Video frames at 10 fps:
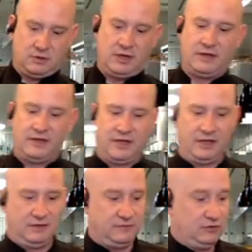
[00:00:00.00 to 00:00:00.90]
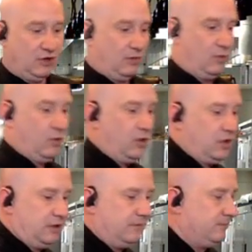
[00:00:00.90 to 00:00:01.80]
And then if you don't
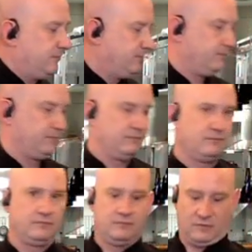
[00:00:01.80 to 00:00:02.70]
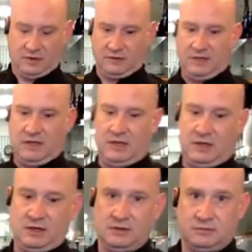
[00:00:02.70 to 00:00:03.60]
want the